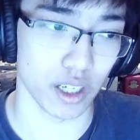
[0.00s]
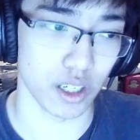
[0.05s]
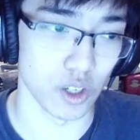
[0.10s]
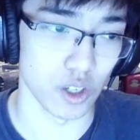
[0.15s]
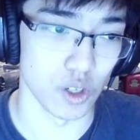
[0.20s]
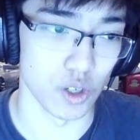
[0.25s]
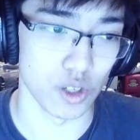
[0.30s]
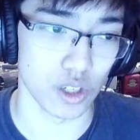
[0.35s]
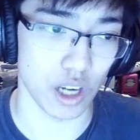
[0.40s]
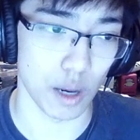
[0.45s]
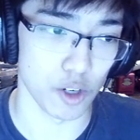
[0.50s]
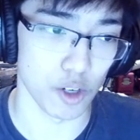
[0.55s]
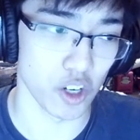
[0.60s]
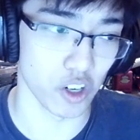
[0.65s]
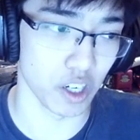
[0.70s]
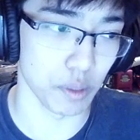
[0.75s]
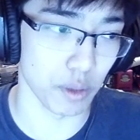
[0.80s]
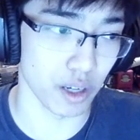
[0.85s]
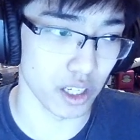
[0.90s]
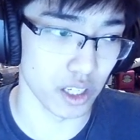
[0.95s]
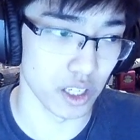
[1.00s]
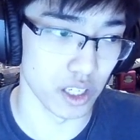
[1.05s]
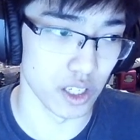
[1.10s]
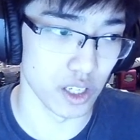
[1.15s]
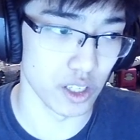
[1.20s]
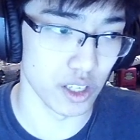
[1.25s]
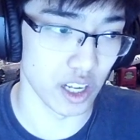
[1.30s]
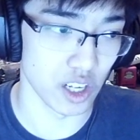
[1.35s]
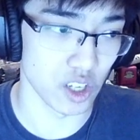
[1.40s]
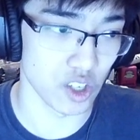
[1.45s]
Because Kabuterimon
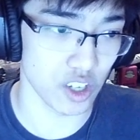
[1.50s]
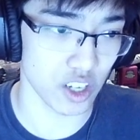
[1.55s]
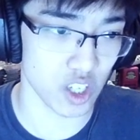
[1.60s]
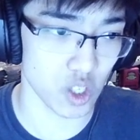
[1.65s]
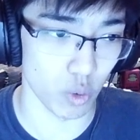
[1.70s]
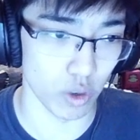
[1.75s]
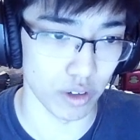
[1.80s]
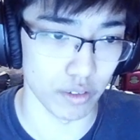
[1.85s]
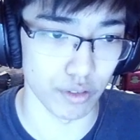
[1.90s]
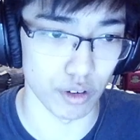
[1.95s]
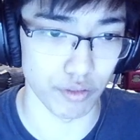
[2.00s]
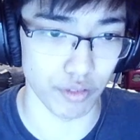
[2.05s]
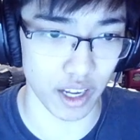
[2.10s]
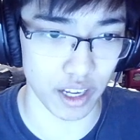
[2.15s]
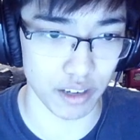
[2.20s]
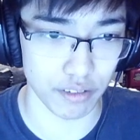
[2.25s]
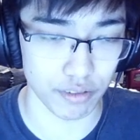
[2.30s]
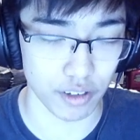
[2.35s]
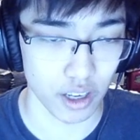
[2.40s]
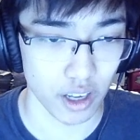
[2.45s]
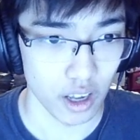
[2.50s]
is a 6-1 for 5,